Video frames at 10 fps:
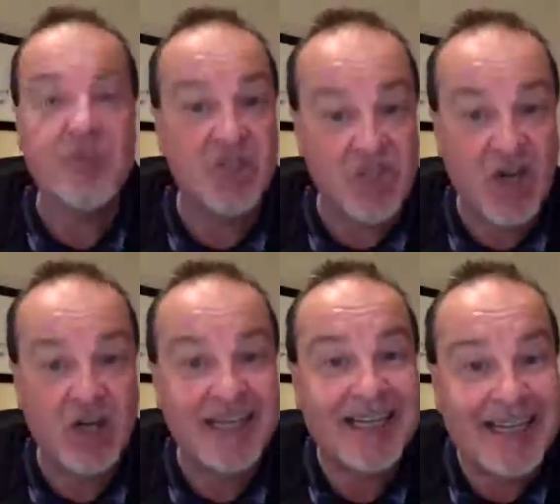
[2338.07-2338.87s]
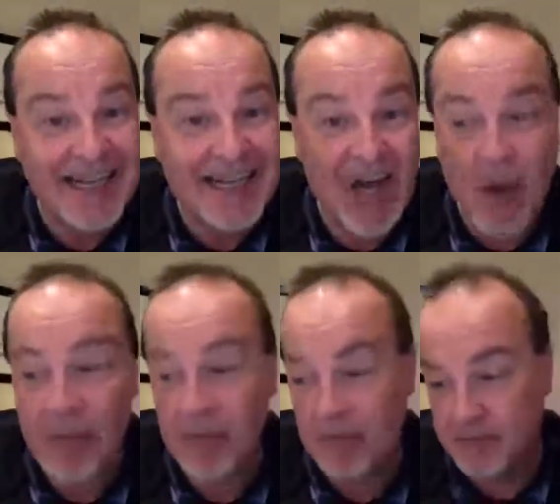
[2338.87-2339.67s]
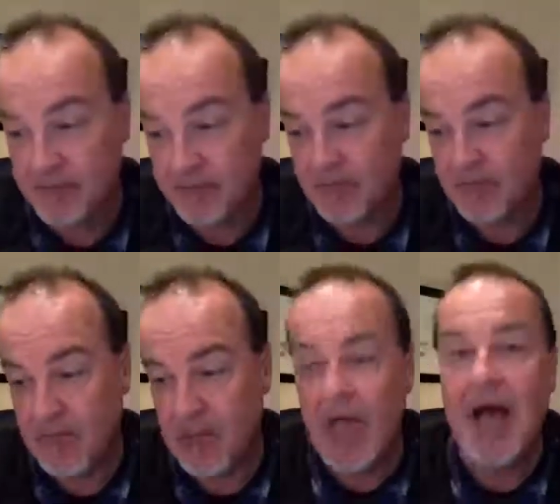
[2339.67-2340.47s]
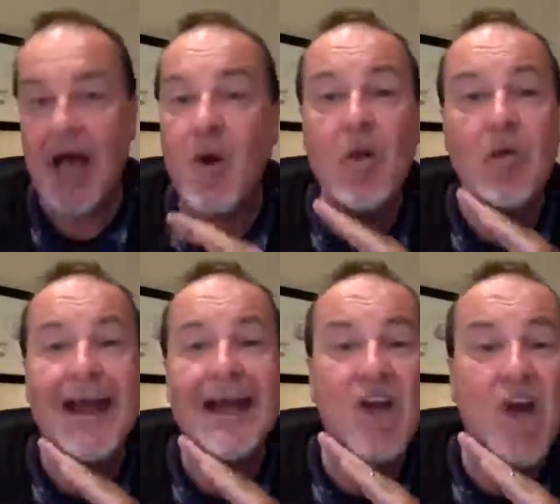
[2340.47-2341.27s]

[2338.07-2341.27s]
to start cleaning up. "I'm all right